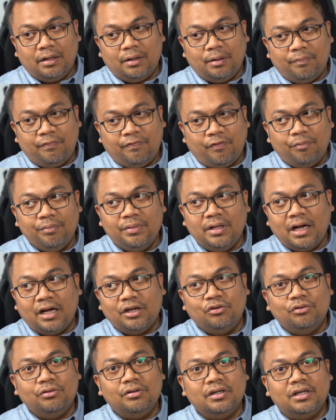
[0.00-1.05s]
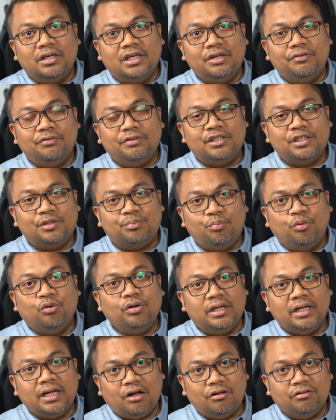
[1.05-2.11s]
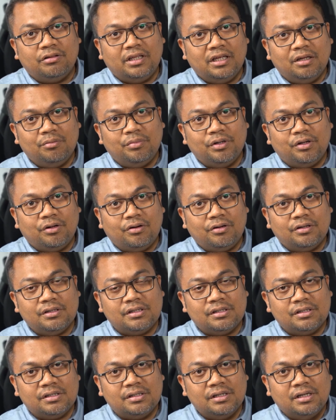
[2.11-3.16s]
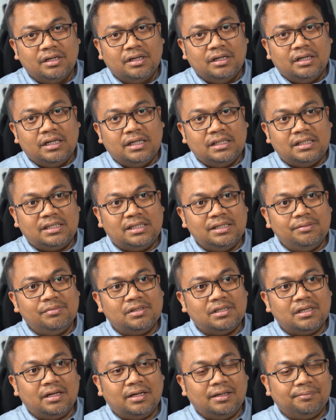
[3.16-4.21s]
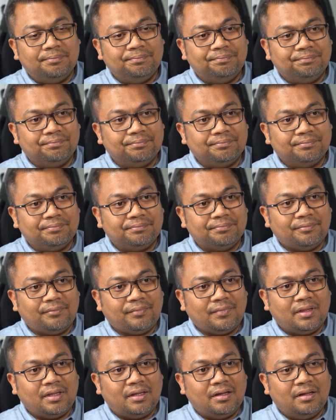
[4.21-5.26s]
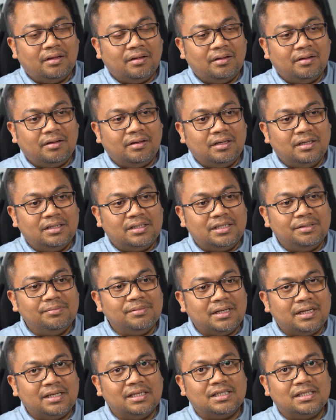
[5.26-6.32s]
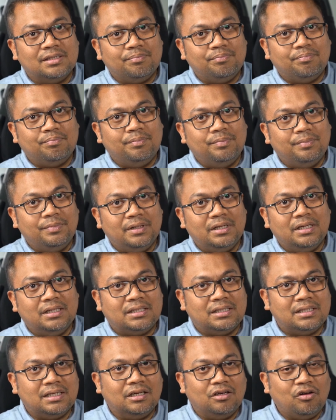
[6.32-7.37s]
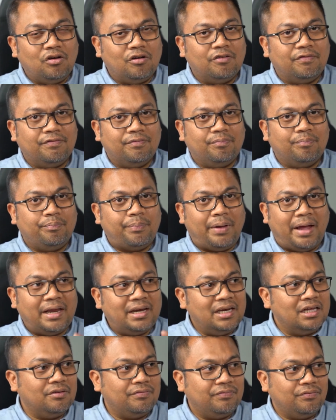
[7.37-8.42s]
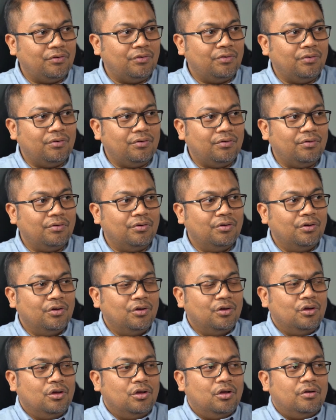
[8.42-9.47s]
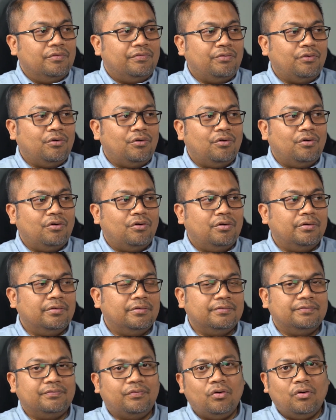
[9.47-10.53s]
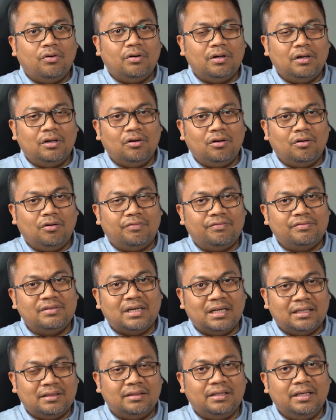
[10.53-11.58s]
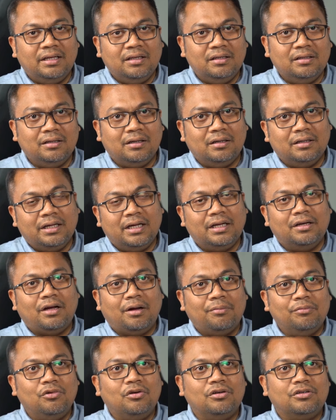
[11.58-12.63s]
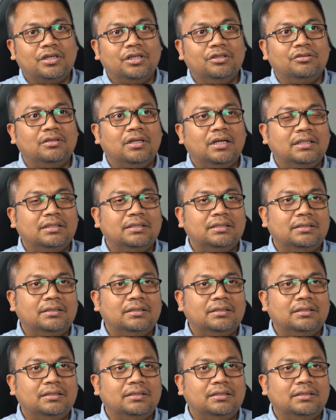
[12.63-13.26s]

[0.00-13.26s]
For me, I don't agree with this pulling out thing because it seems like it's a lot of panic for a lot of nothing. Again, I'm not trying to like